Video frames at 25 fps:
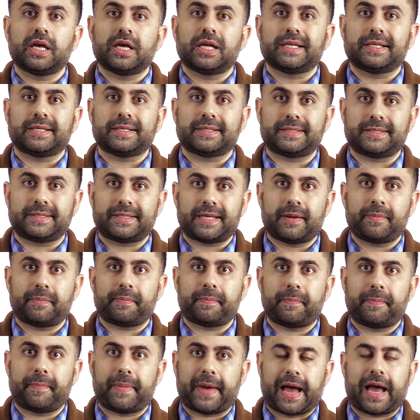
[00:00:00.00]
to step
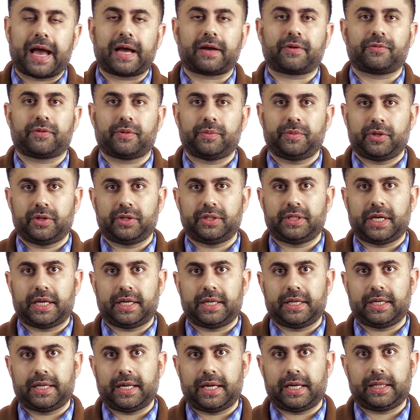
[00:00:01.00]
back from their
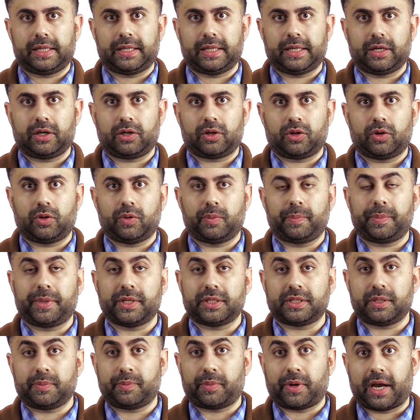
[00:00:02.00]
day-to-day clinical
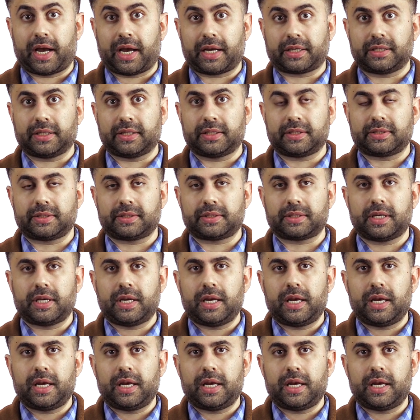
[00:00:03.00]
busy practice